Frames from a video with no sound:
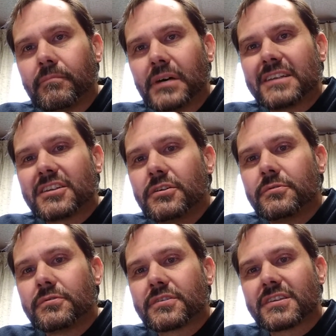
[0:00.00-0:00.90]
but
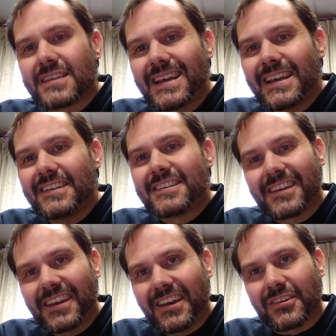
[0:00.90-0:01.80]
to stay
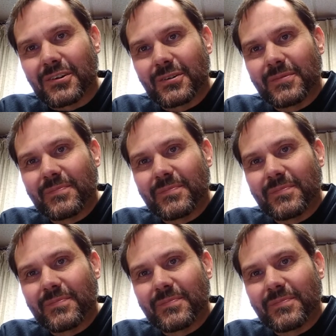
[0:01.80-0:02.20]
together.